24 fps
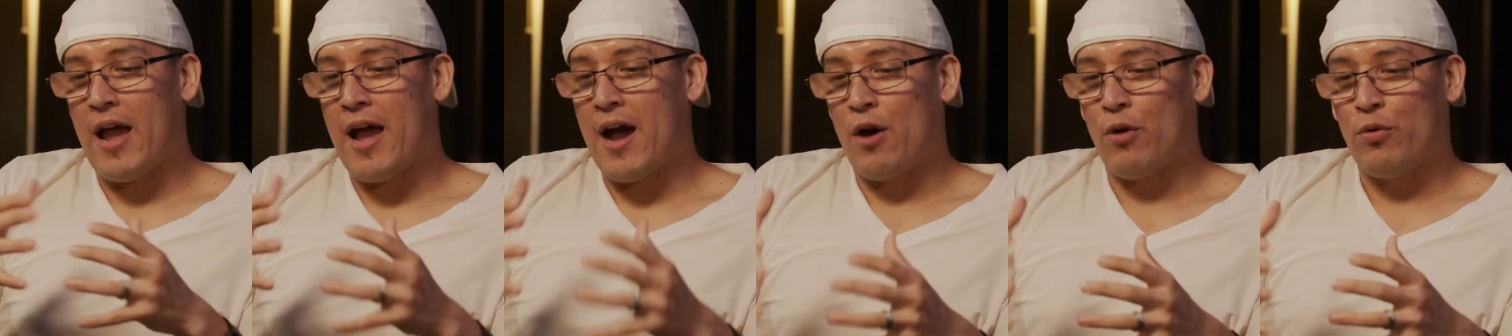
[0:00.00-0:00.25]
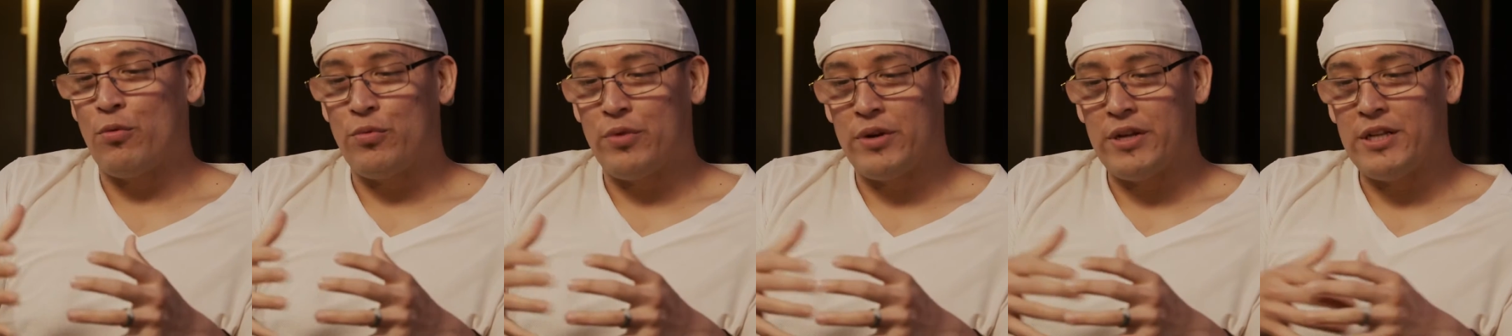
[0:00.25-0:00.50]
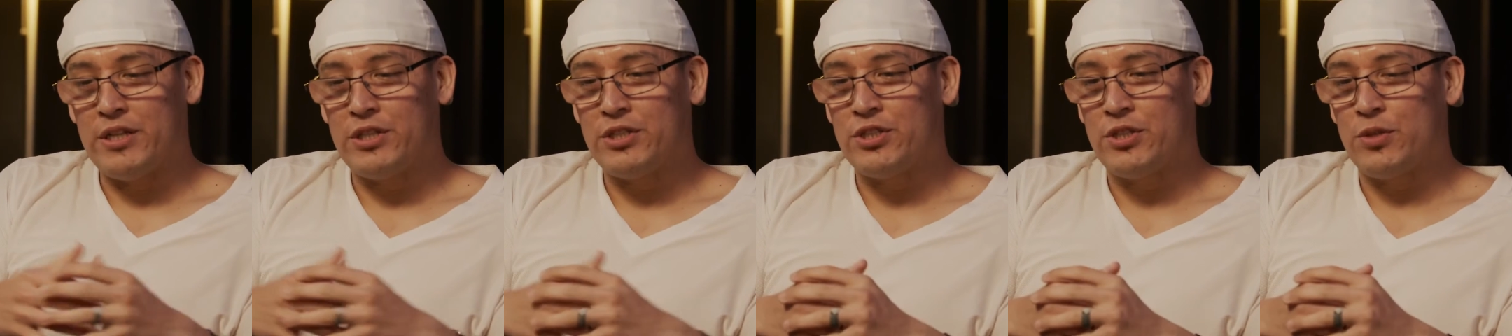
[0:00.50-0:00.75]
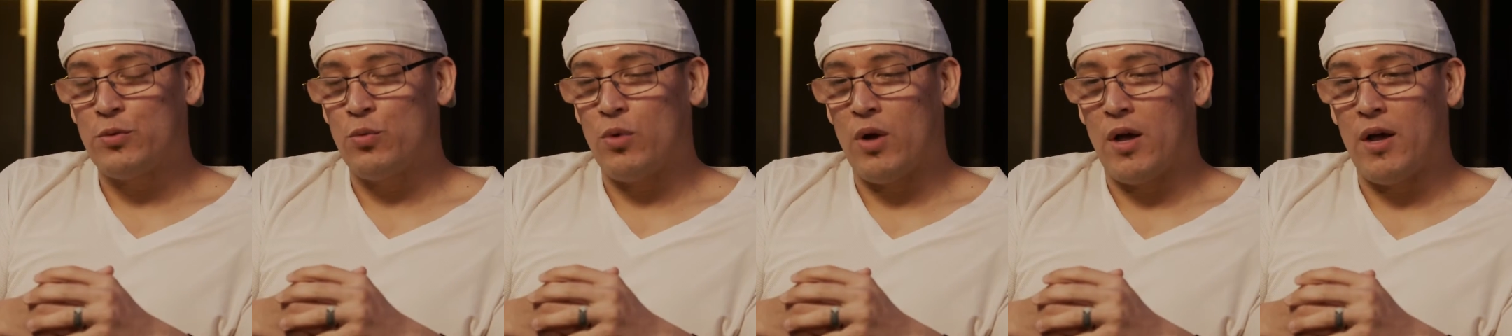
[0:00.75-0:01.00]

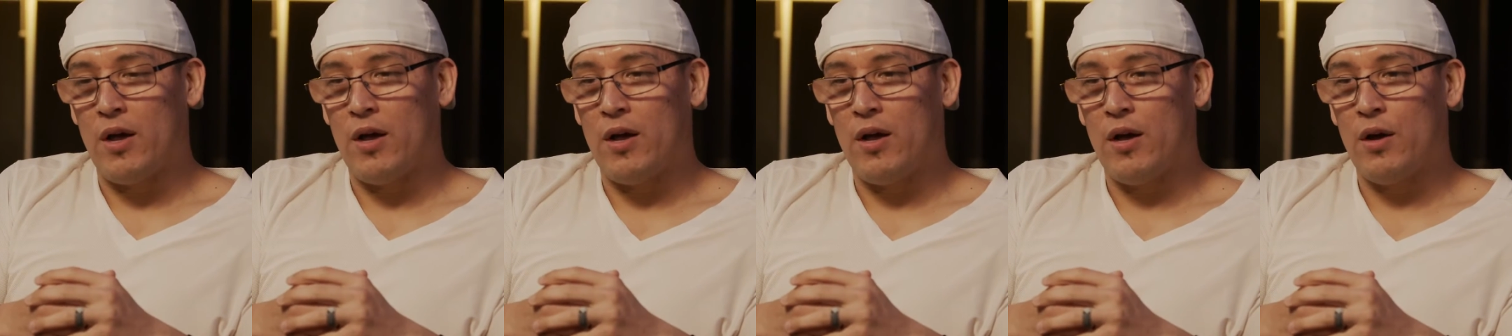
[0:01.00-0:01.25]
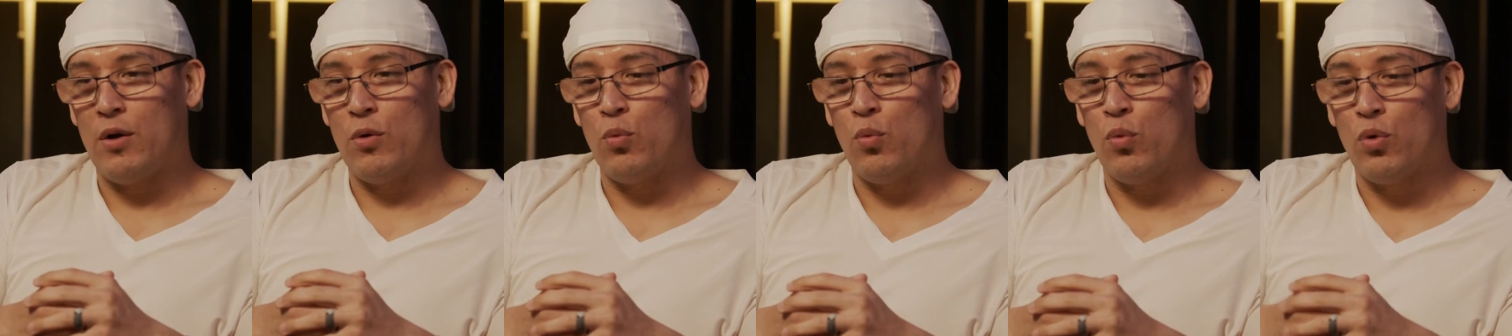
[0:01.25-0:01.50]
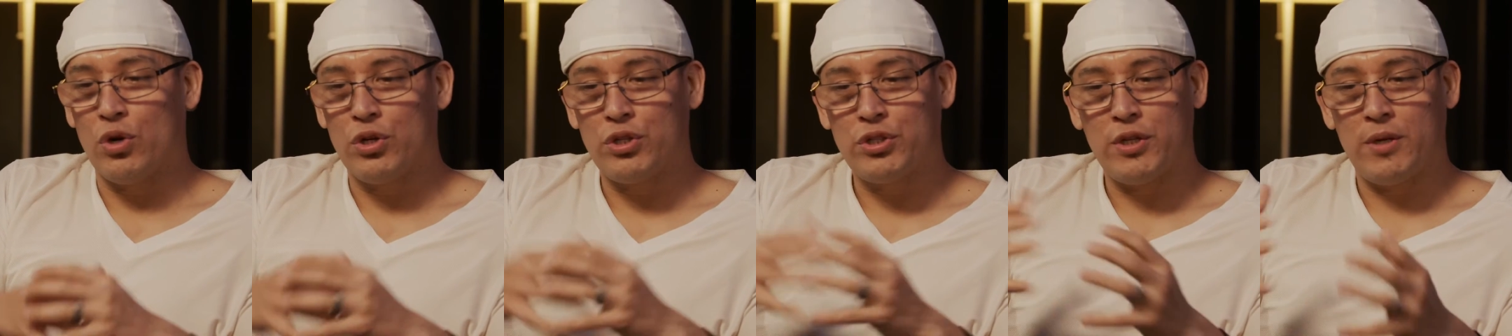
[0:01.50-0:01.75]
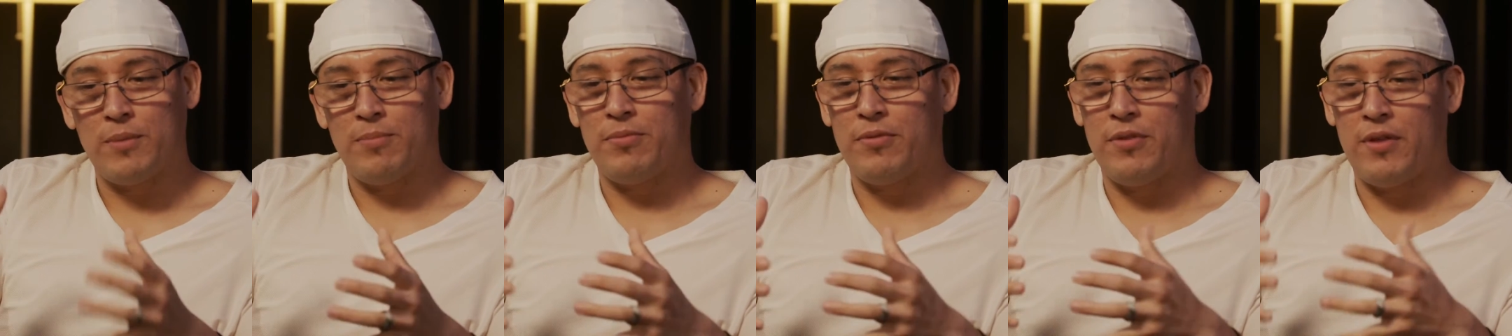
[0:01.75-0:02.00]
outreach,
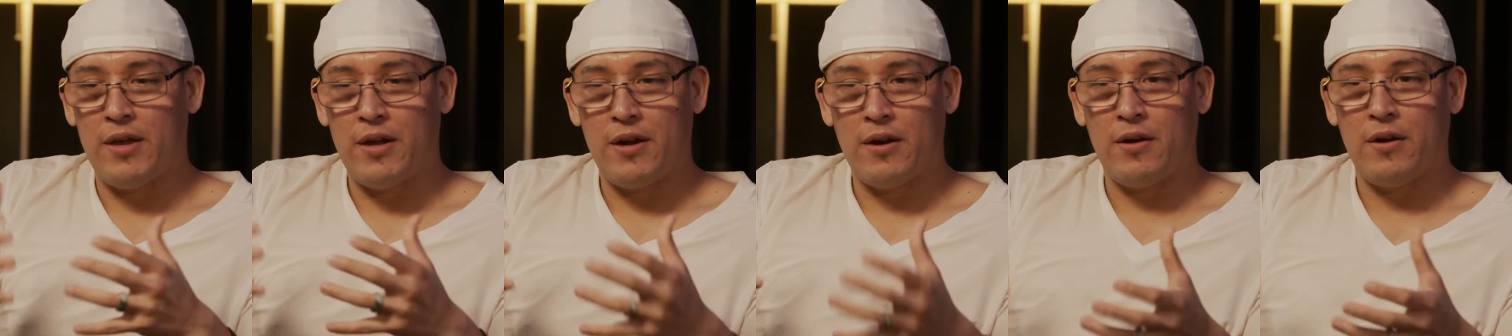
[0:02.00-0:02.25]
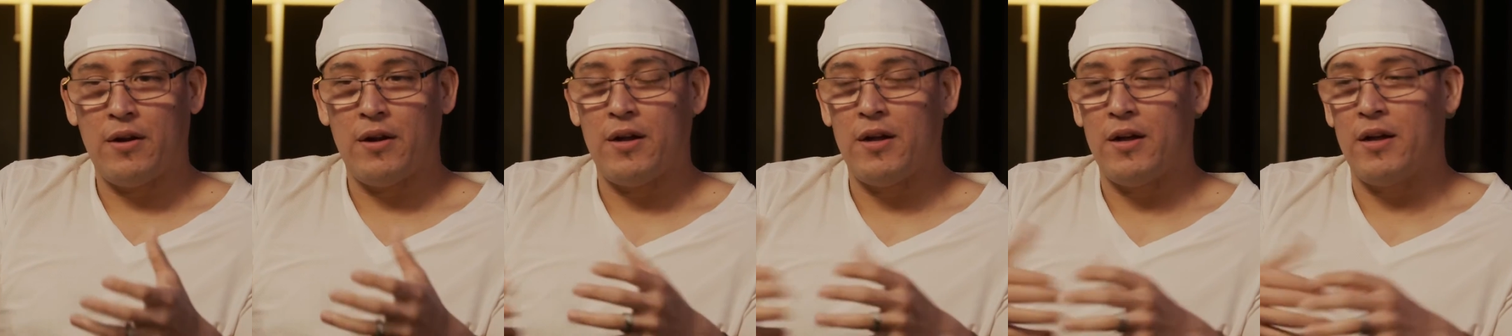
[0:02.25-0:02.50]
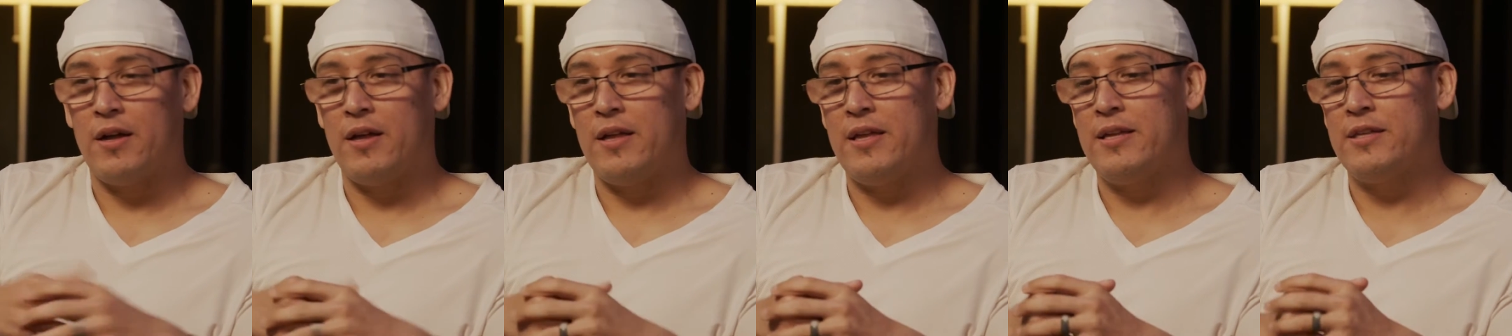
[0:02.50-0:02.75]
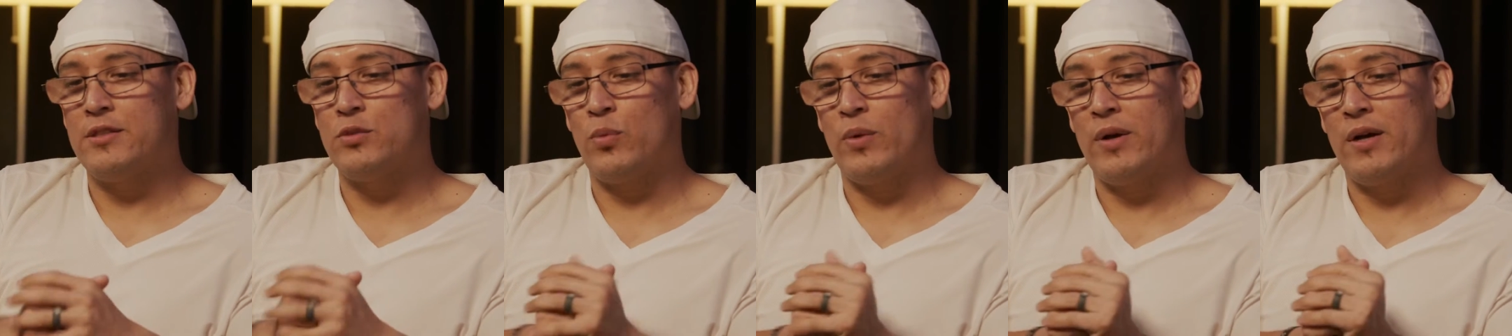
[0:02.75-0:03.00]
worship there
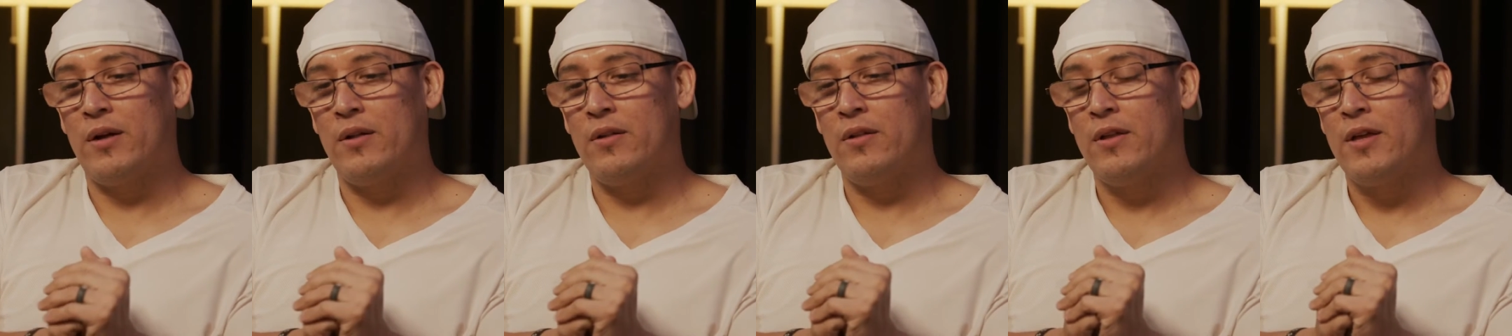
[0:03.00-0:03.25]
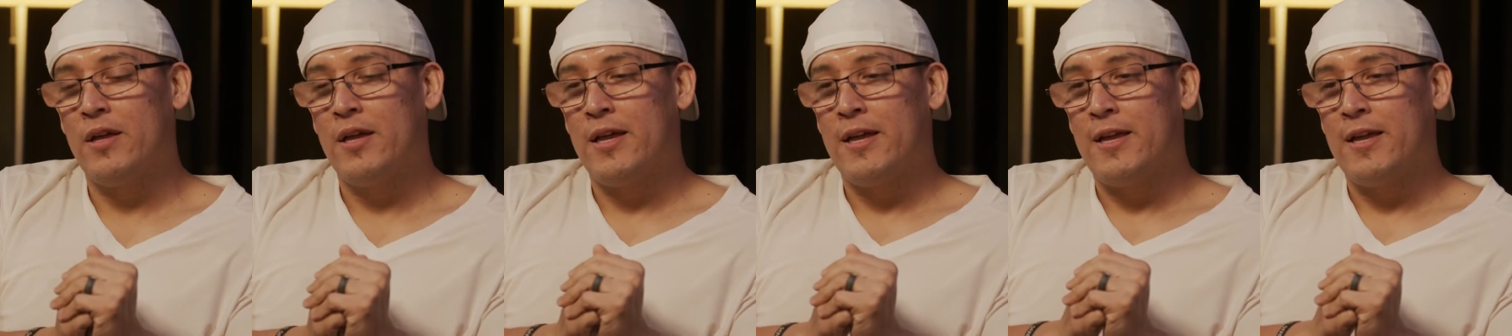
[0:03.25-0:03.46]
as well.